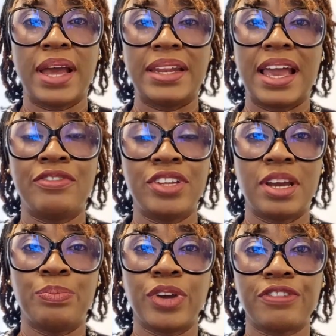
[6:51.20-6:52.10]
and having
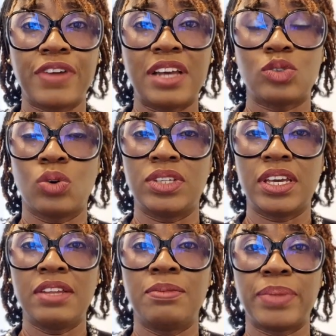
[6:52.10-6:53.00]
their breakfast, or
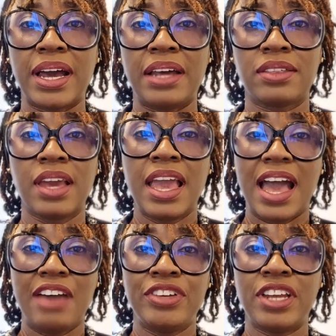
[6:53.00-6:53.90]
taking a bath,
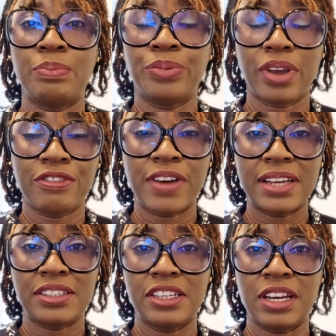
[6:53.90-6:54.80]
having their
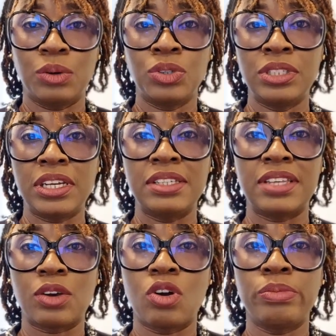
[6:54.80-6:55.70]
breakfast in their undies
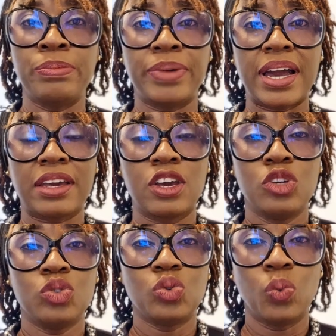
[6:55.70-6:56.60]
and coming back
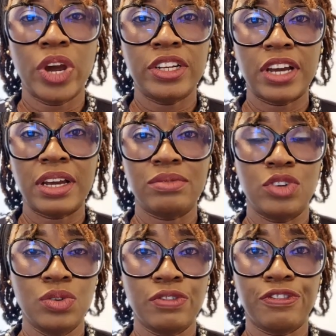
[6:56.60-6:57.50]
to wear their
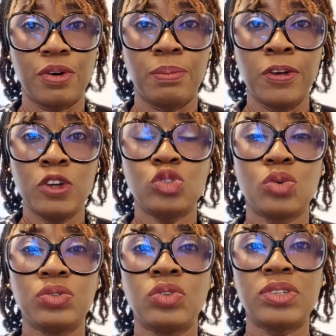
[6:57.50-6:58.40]
uniform?
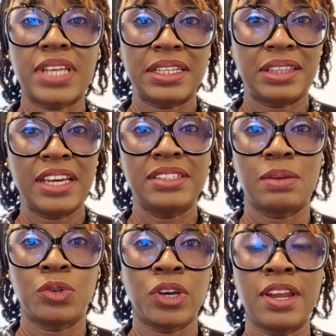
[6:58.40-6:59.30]
So those are things
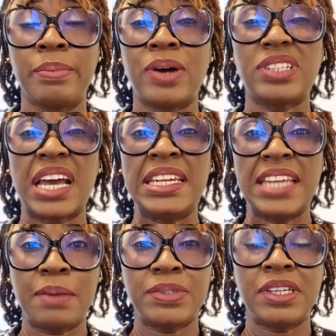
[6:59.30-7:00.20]
I'm talking about
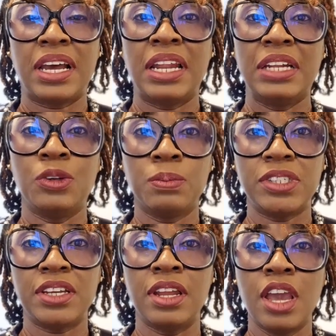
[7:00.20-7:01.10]
adapting and adopting,